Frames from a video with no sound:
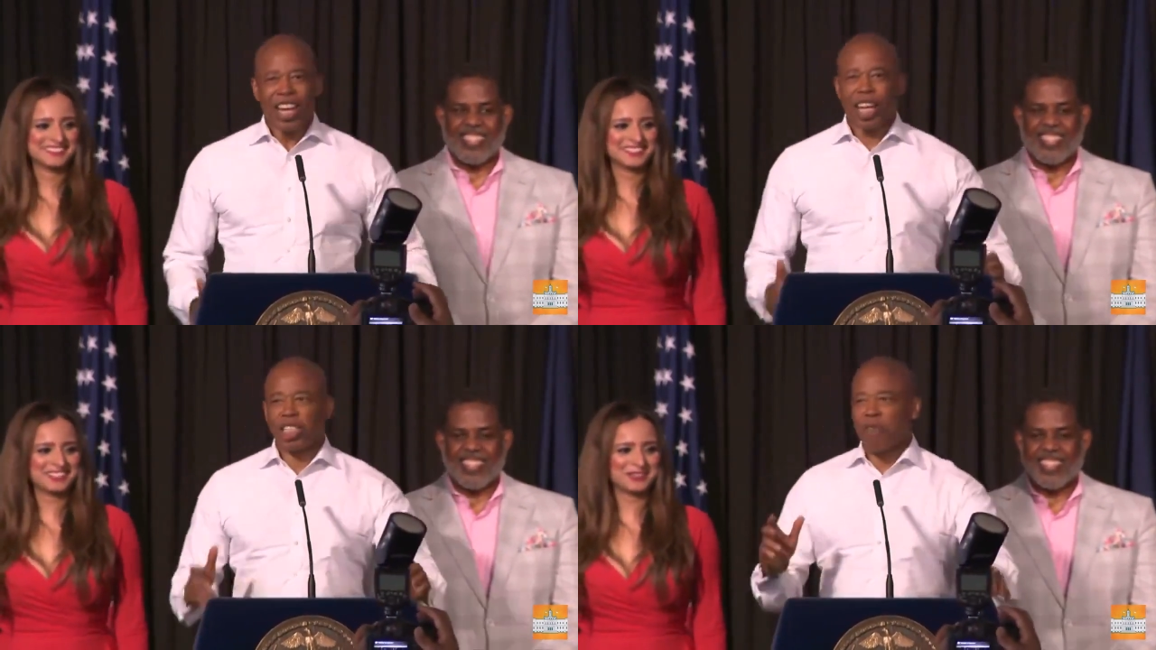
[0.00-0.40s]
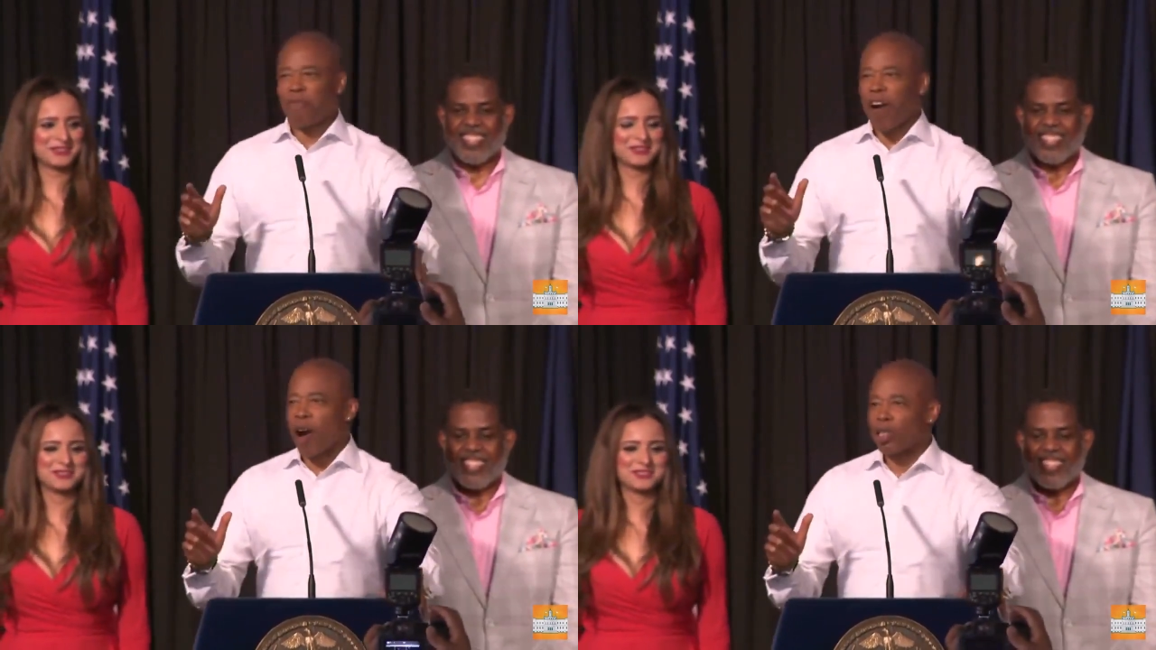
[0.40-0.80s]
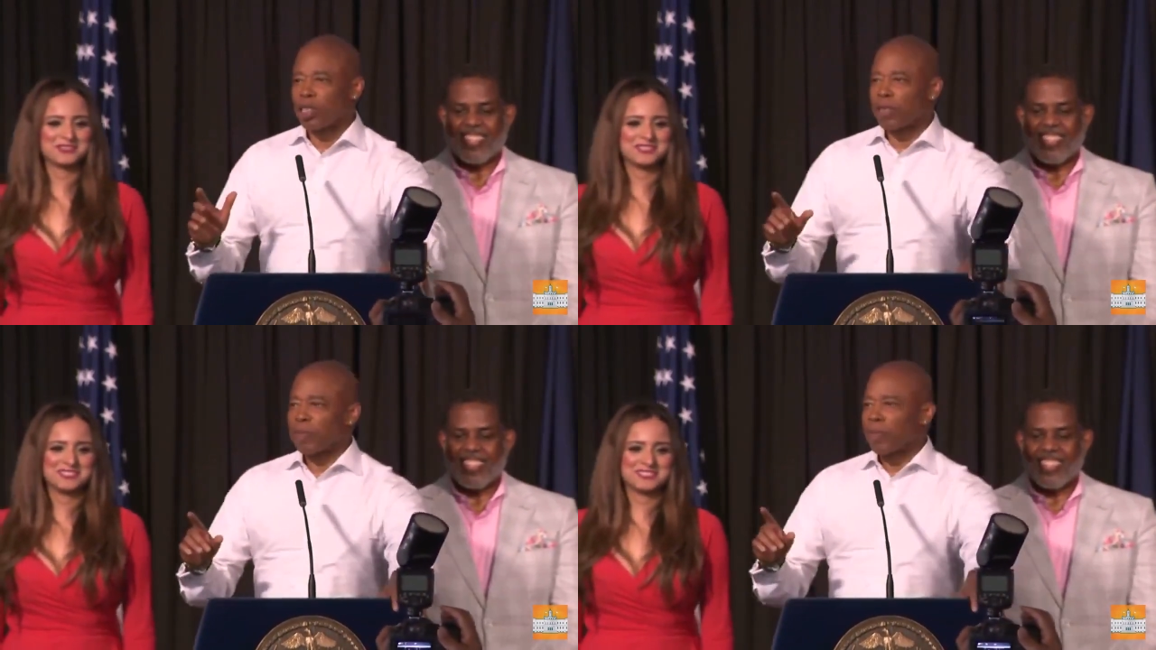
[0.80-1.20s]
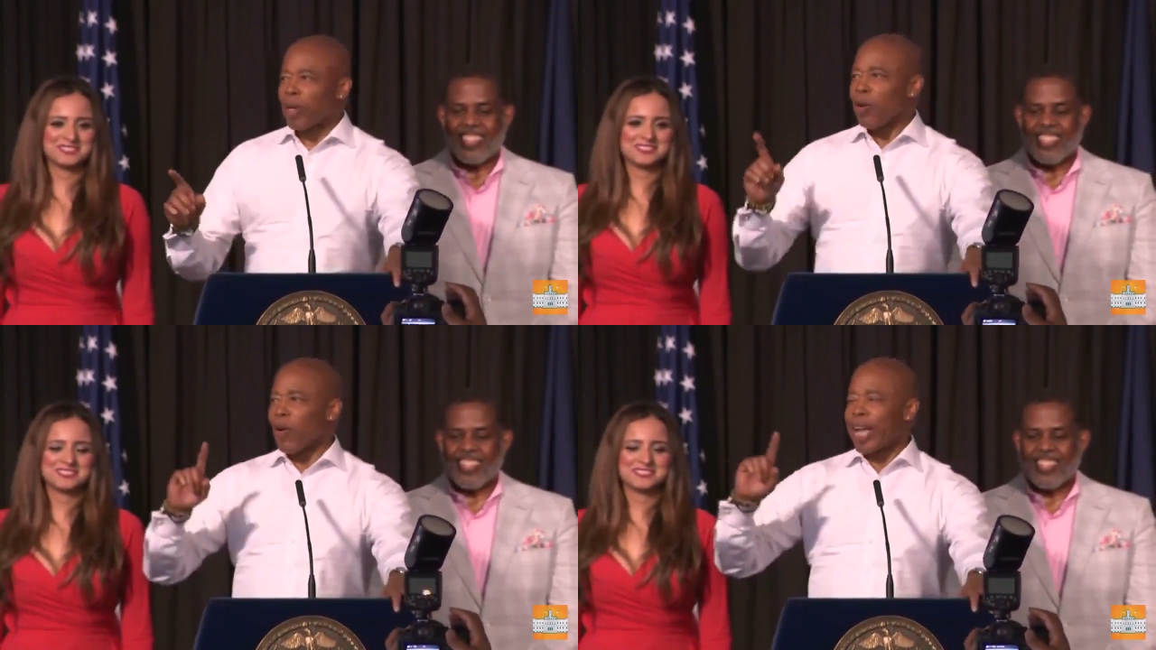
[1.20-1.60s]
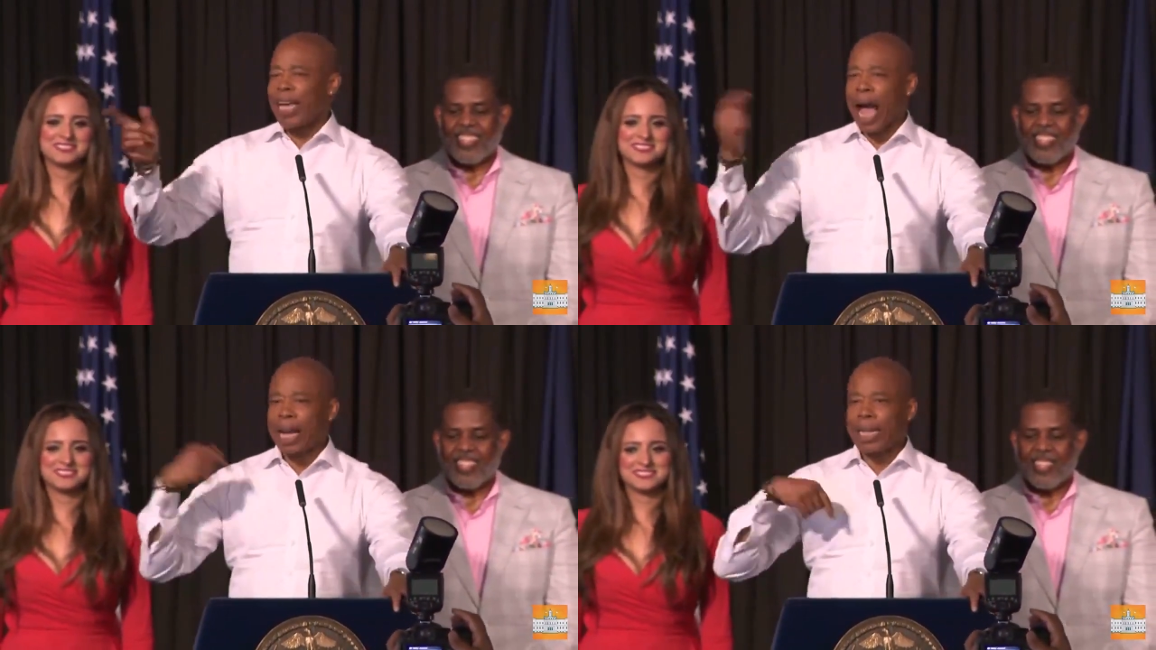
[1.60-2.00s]
Speaker 1: Listen, folks, we,
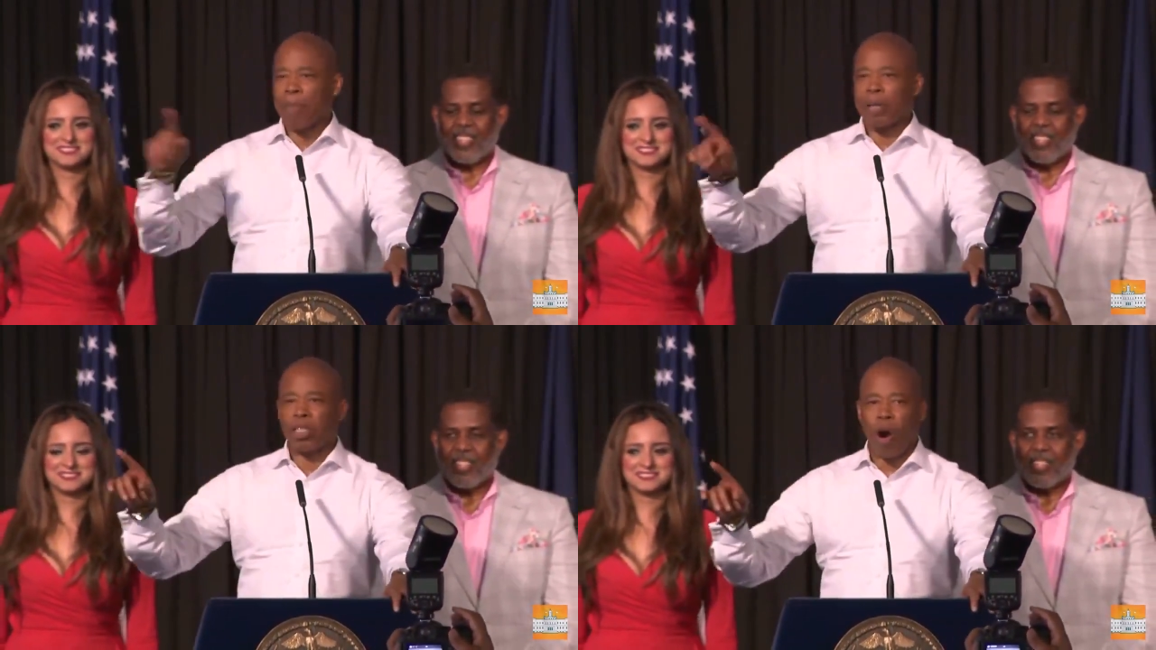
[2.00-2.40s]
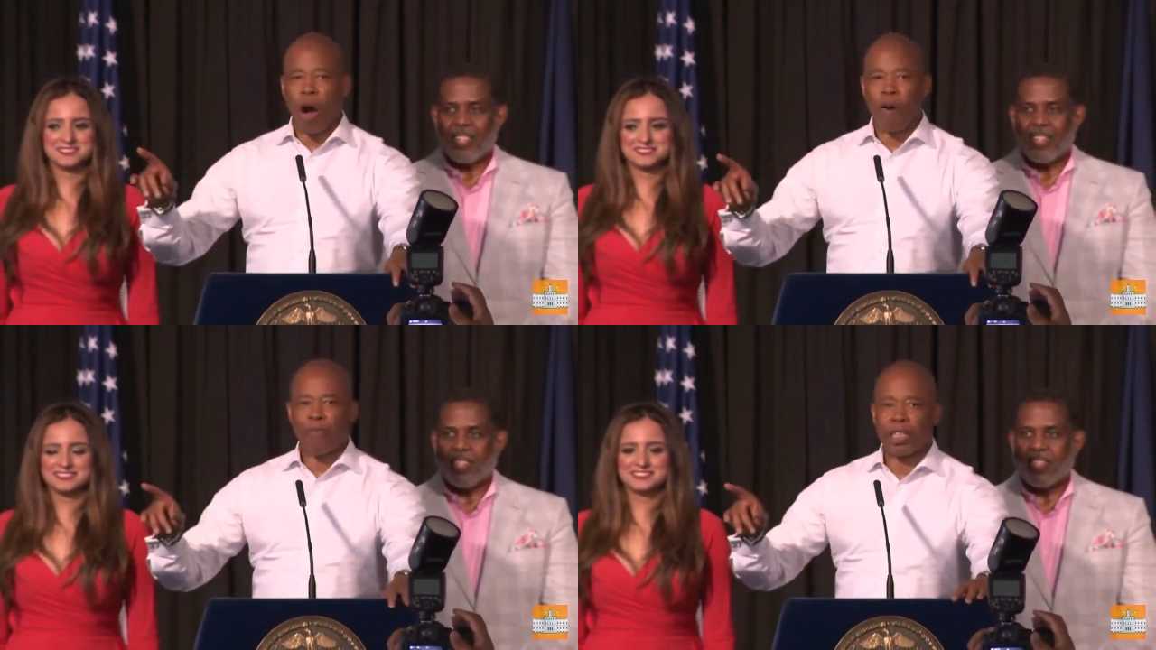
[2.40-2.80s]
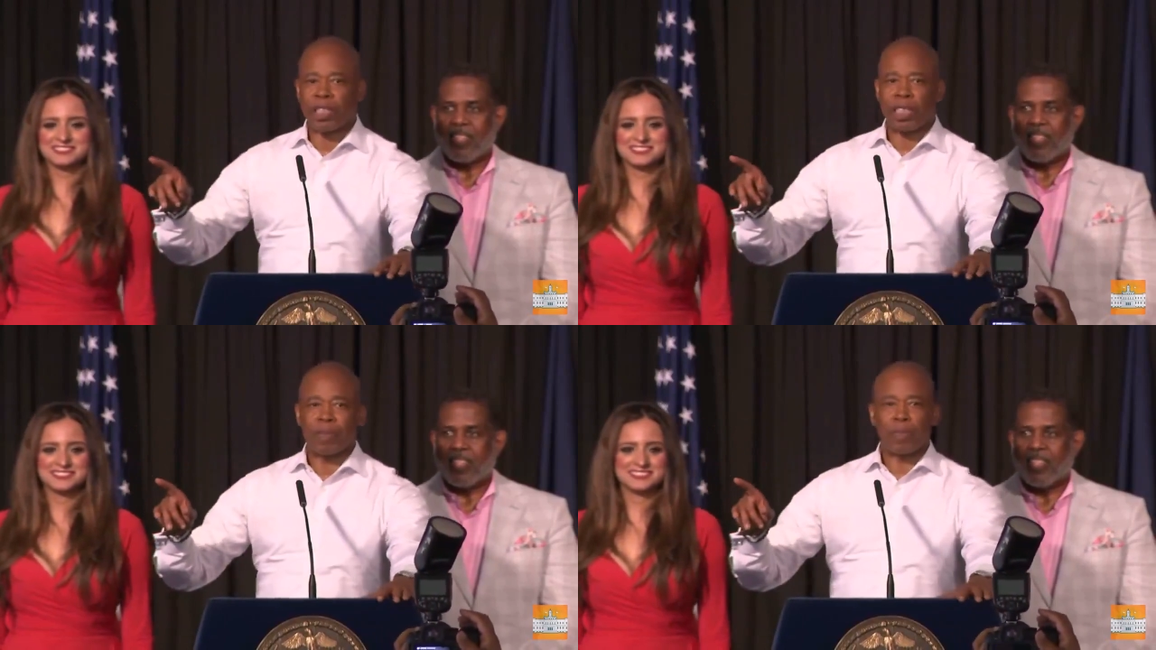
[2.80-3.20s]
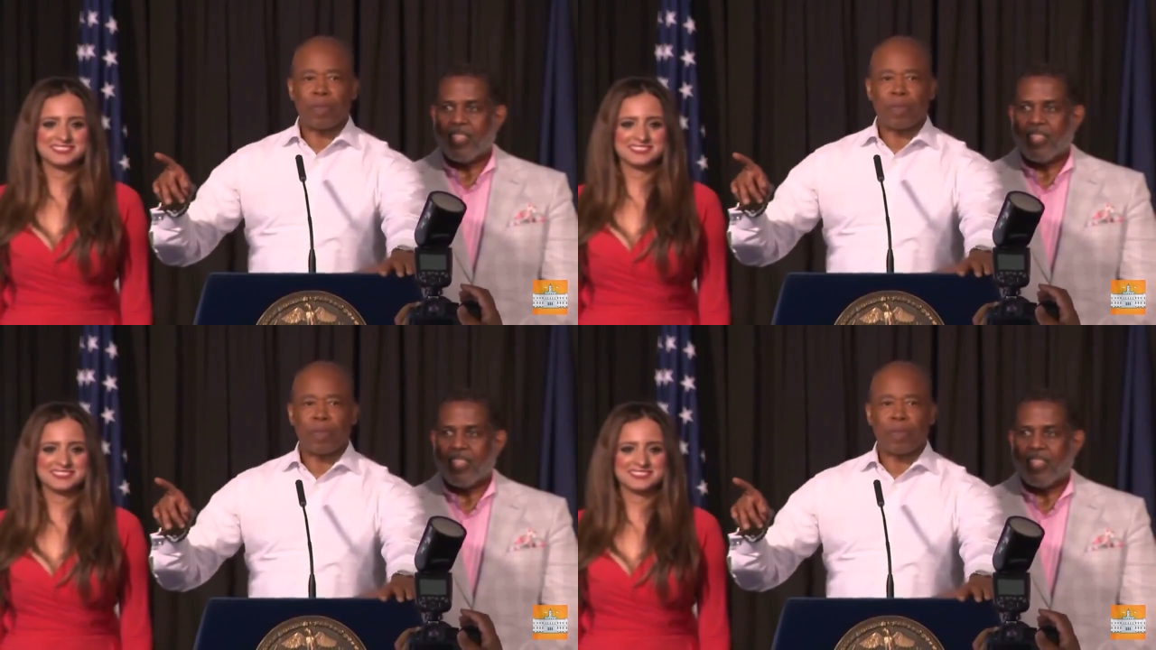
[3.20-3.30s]
I came into office,